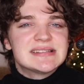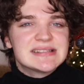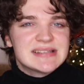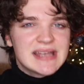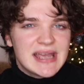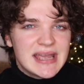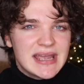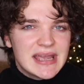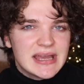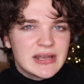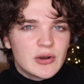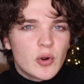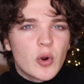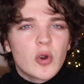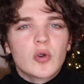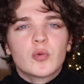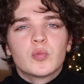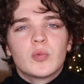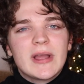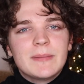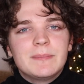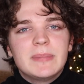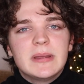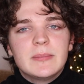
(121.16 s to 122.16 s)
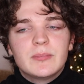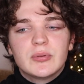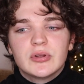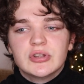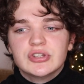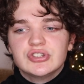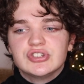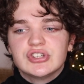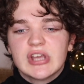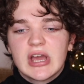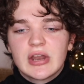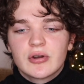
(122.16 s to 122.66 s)
say it or white people
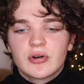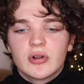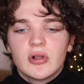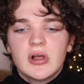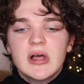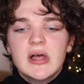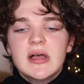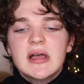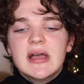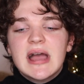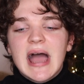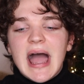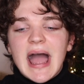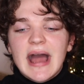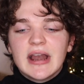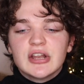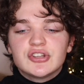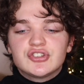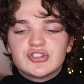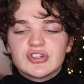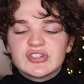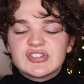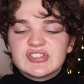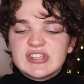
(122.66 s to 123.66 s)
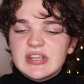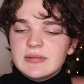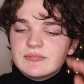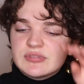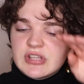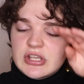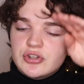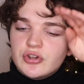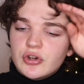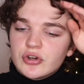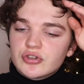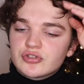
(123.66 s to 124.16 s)
in general. And it just seems
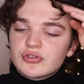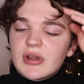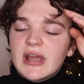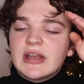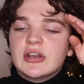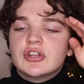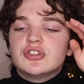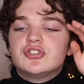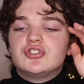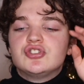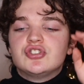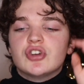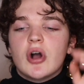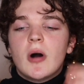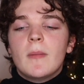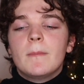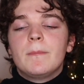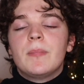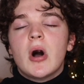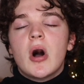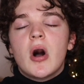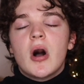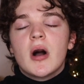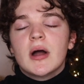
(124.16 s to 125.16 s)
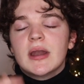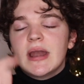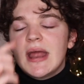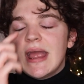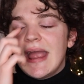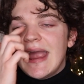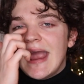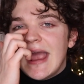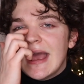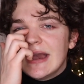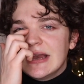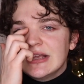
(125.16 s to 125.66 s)
like you're trying to jump on
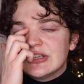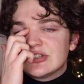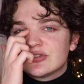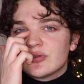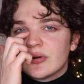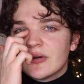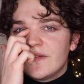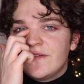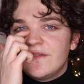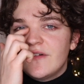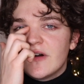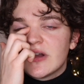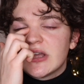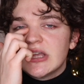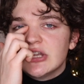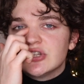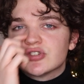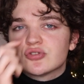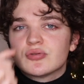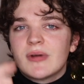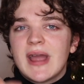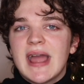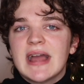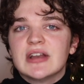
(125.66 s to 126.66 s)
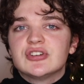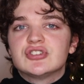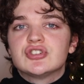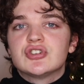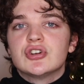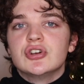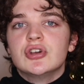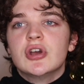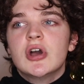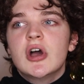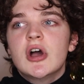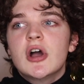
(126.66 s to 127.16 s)
any sort of fucking trend
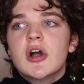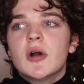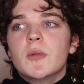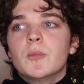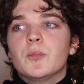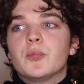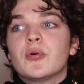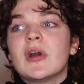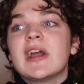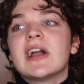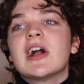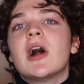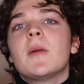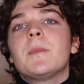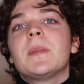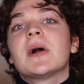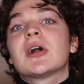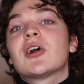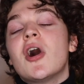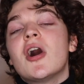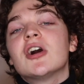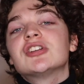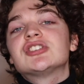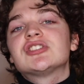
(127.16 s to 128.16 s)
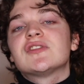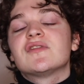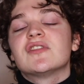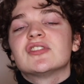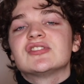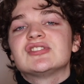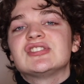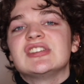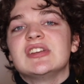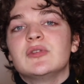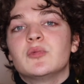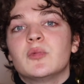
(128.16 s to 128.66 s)
to bring up a
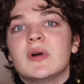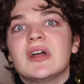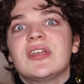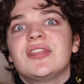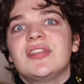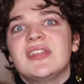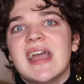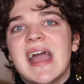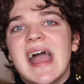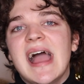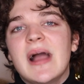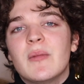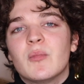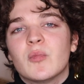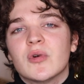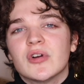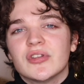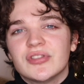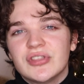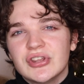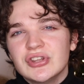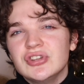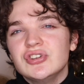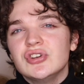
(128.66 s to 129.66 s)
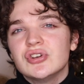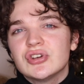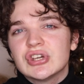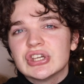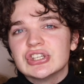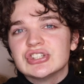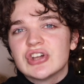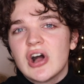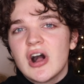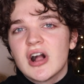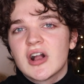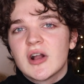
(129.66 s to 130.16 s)
controversy with the M word that you
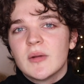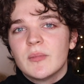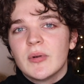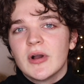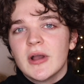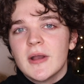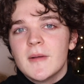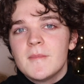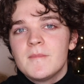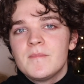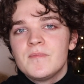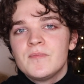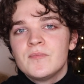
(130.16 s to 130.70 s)
can talk about.